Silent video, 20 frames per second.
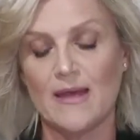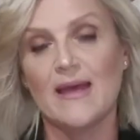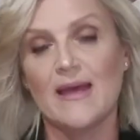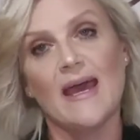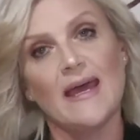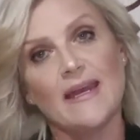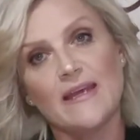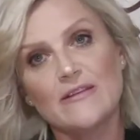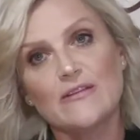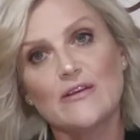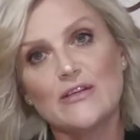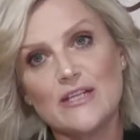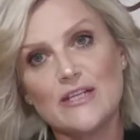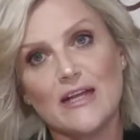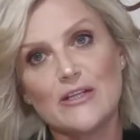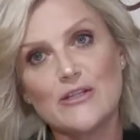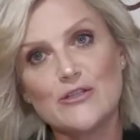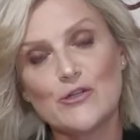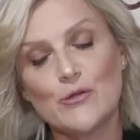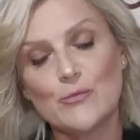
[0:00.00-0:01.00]
And as I
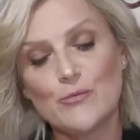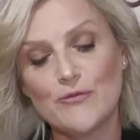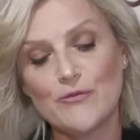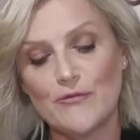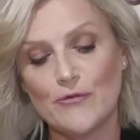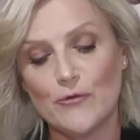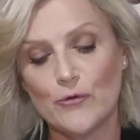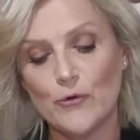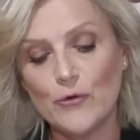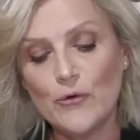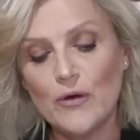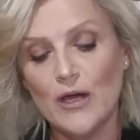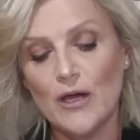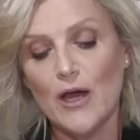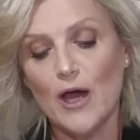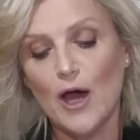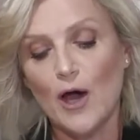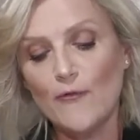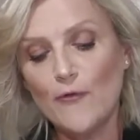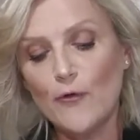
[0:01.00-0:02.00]
touched on before,
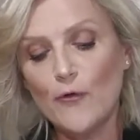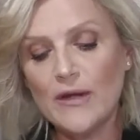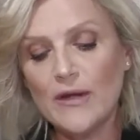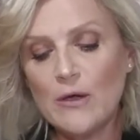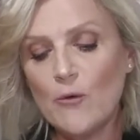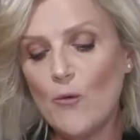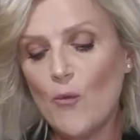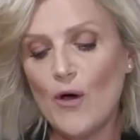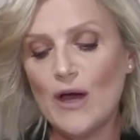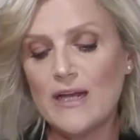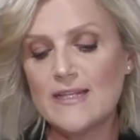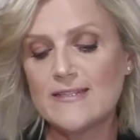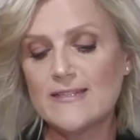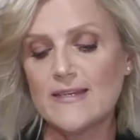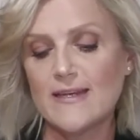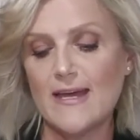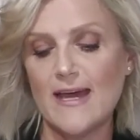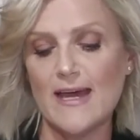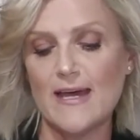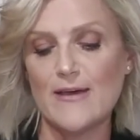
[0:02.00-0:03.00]
avoiding whites that
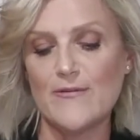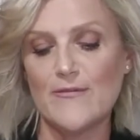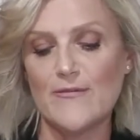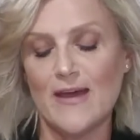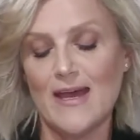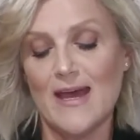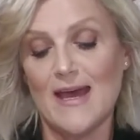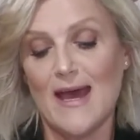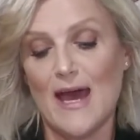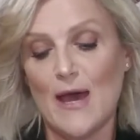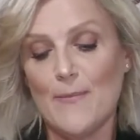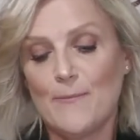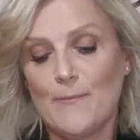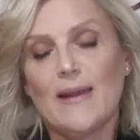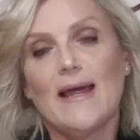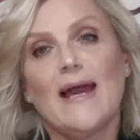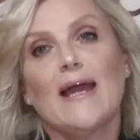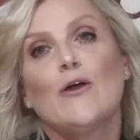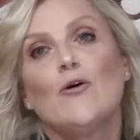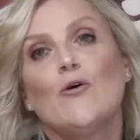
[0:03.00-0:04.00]
have a
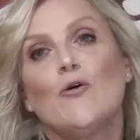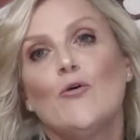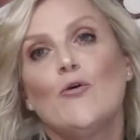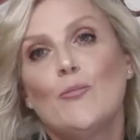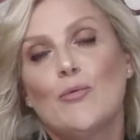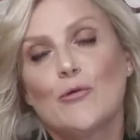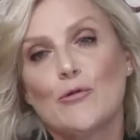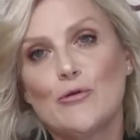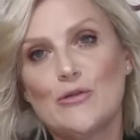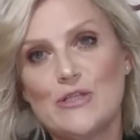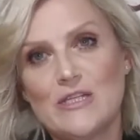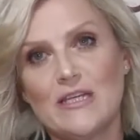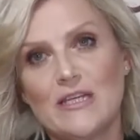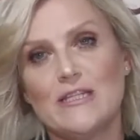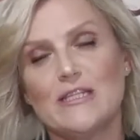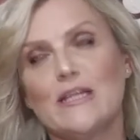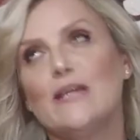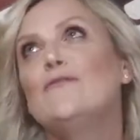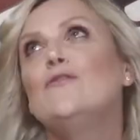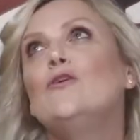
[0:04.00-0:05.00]
black or blue
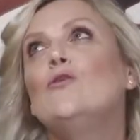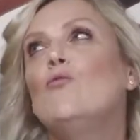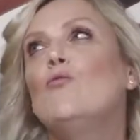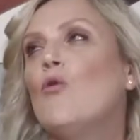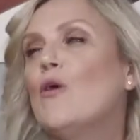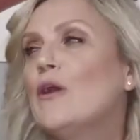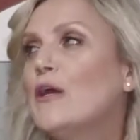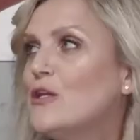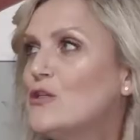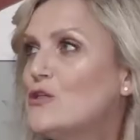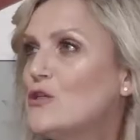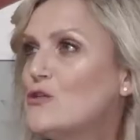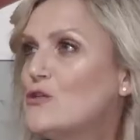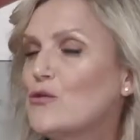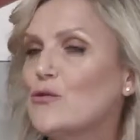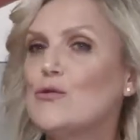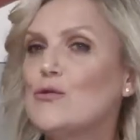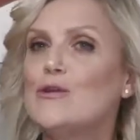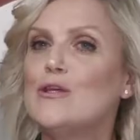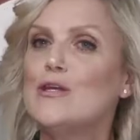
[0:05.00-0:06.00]
tint if you're wanting to
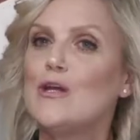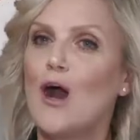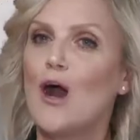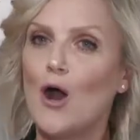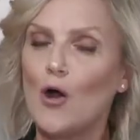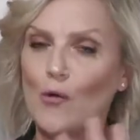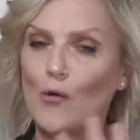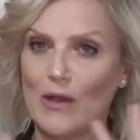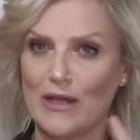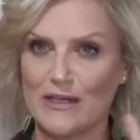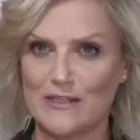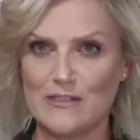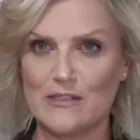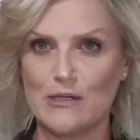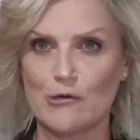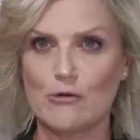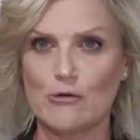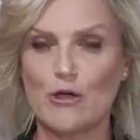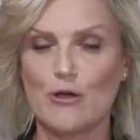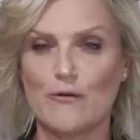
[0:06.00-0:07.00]
do the whole
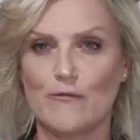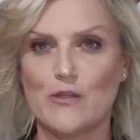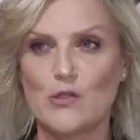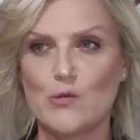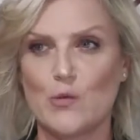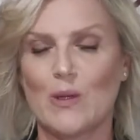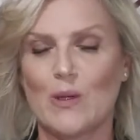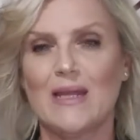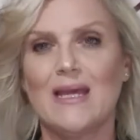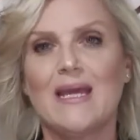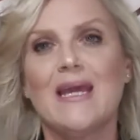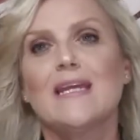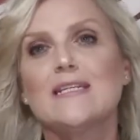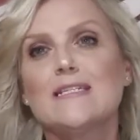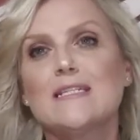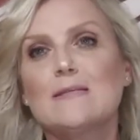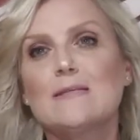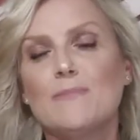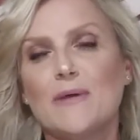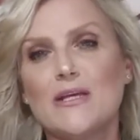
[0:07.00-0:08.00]
exterior of the dwelling, and
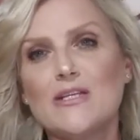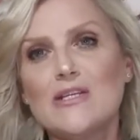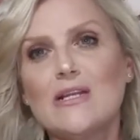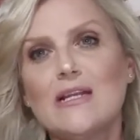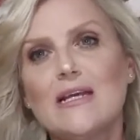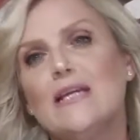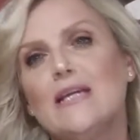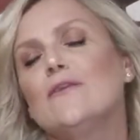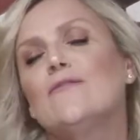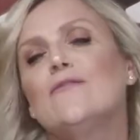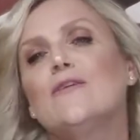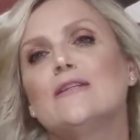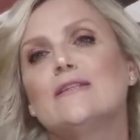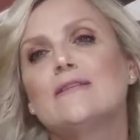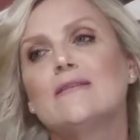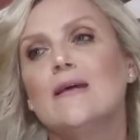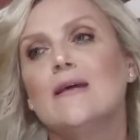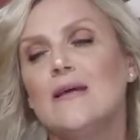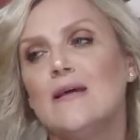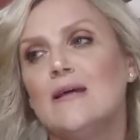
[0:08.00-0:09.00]
especially if it's
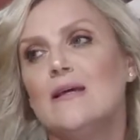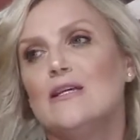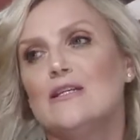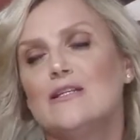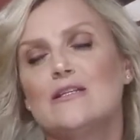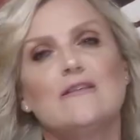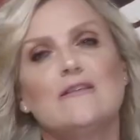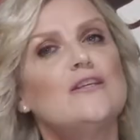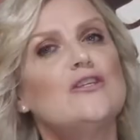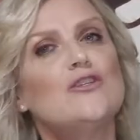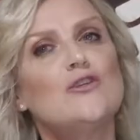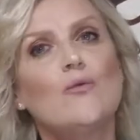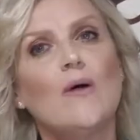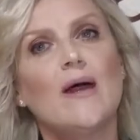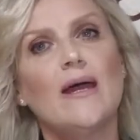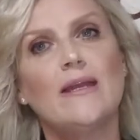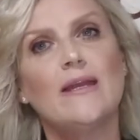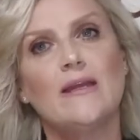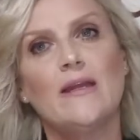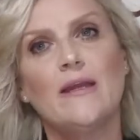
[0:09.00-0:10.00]

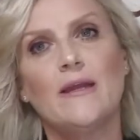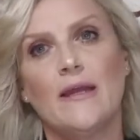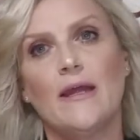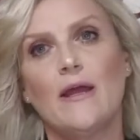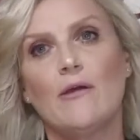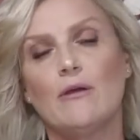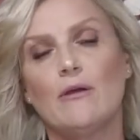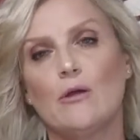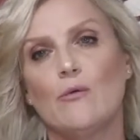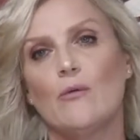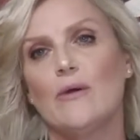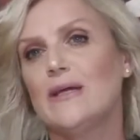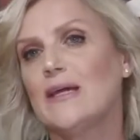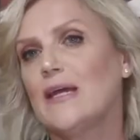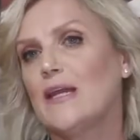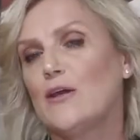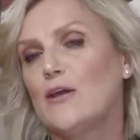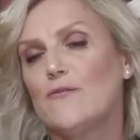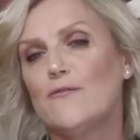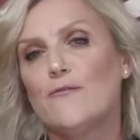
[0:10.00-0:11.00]
situated in an area where you're
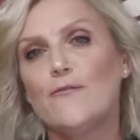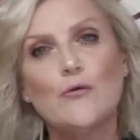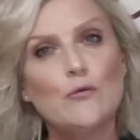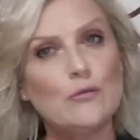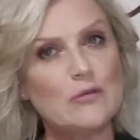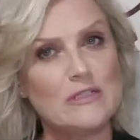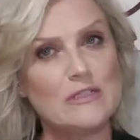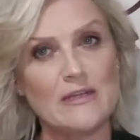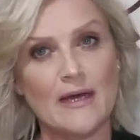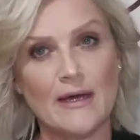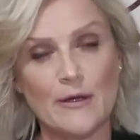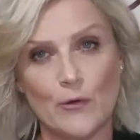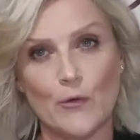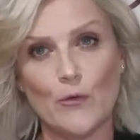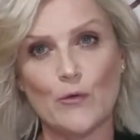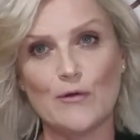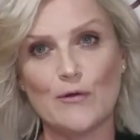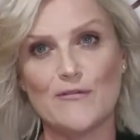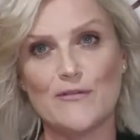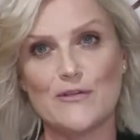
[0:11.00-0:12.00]
getting full sun
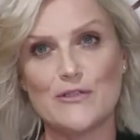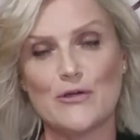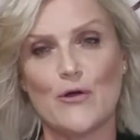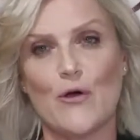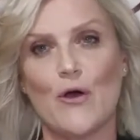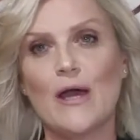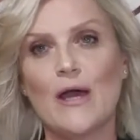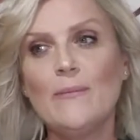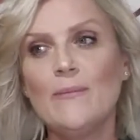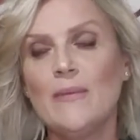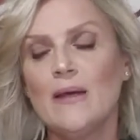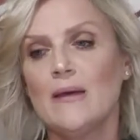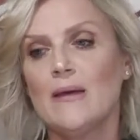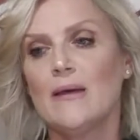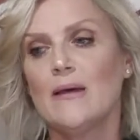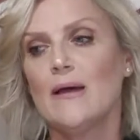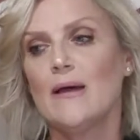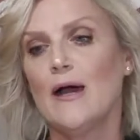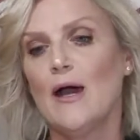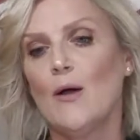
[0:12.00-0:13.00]
all of the time,
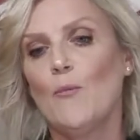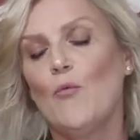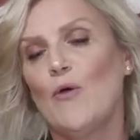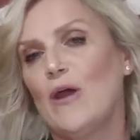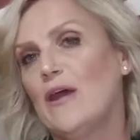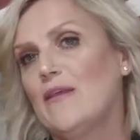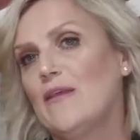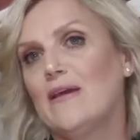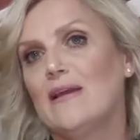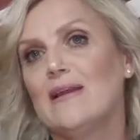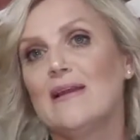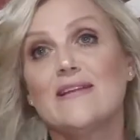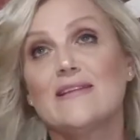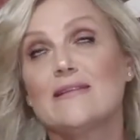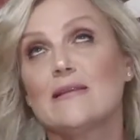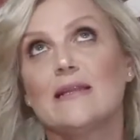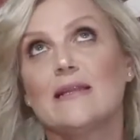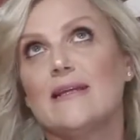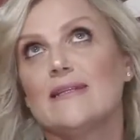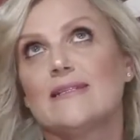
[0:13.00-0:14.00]

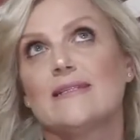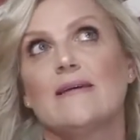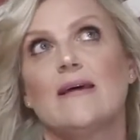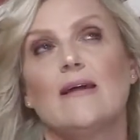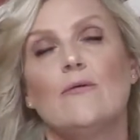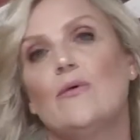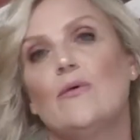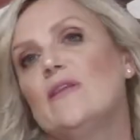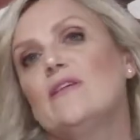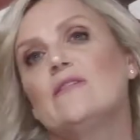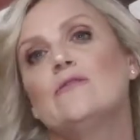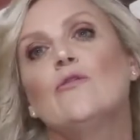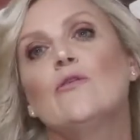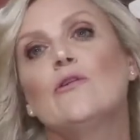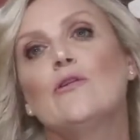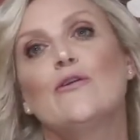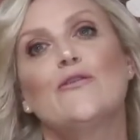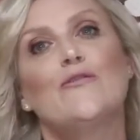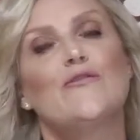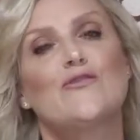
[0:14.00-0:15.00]
let's say where there's not a
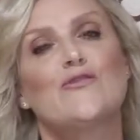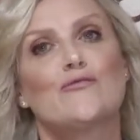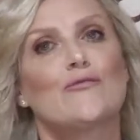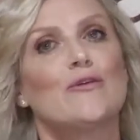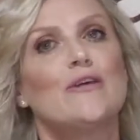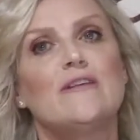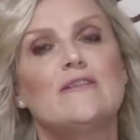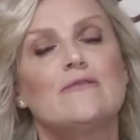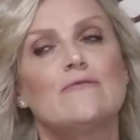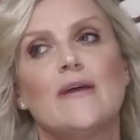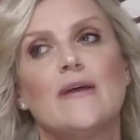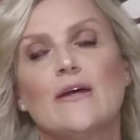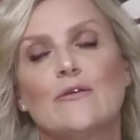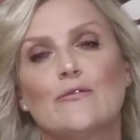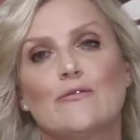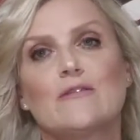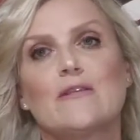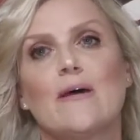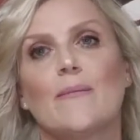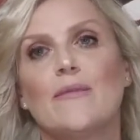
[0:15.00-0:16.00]
lot of trees around or
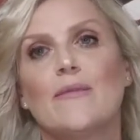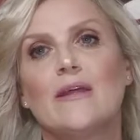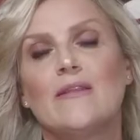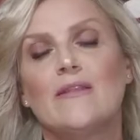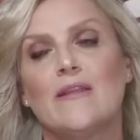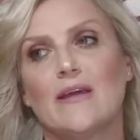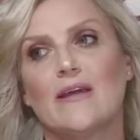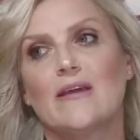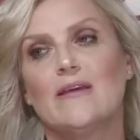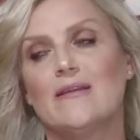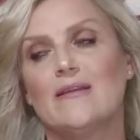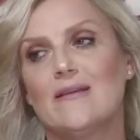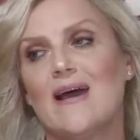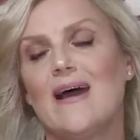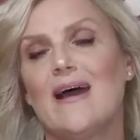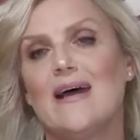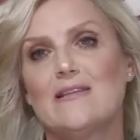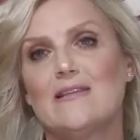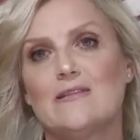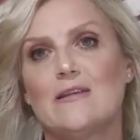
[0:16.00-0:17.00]
something that can
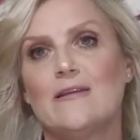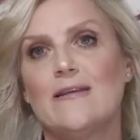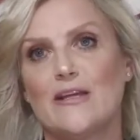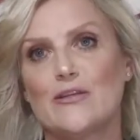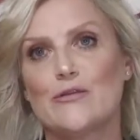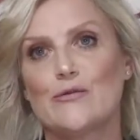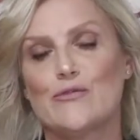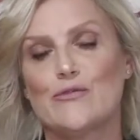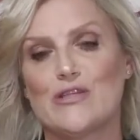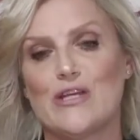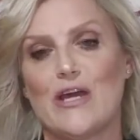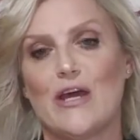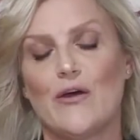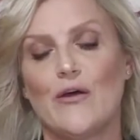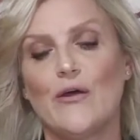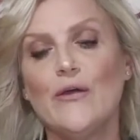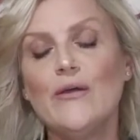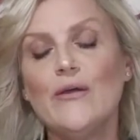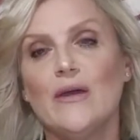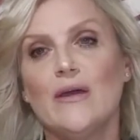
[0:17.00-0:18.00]
cast a natural
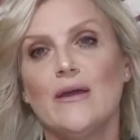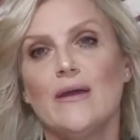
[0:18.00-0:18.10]
shadow.